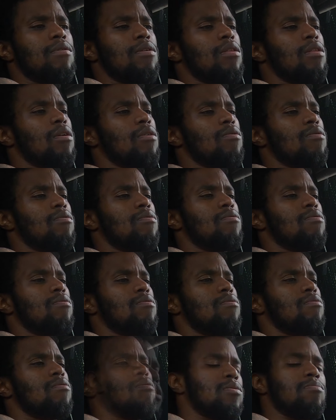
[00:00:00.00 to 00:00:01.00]
You know,
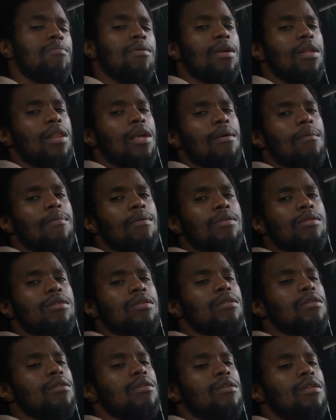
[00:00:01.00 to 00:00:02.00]
just being able
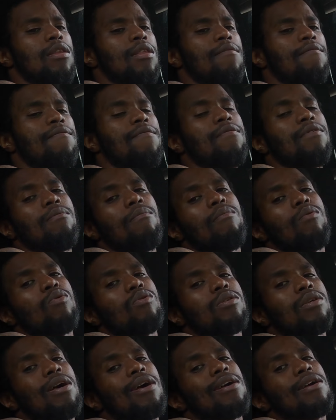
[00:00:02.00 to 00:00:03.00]
to live for the
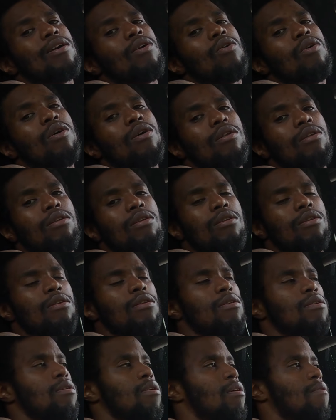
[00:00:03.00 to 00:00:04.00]
Most High God
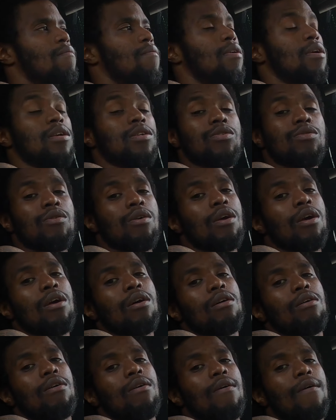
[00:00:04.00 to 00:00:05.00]
of
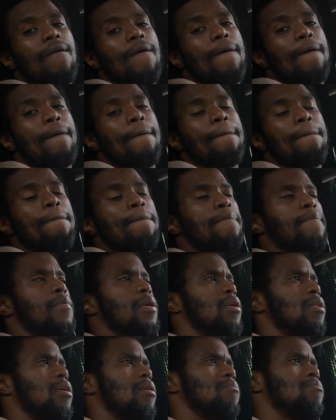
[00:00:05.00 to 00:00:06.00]
Israel.
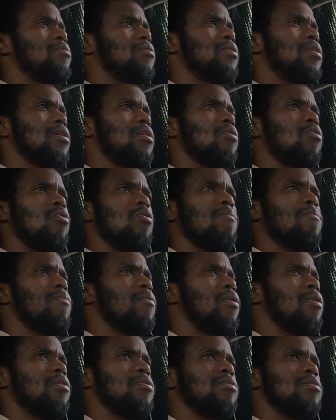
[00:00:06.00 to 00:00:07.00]
You know what I'm saying? All
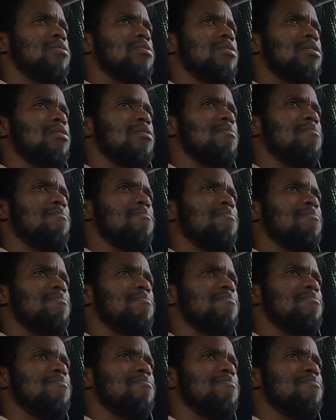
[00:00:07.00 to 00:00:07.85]
praises to Him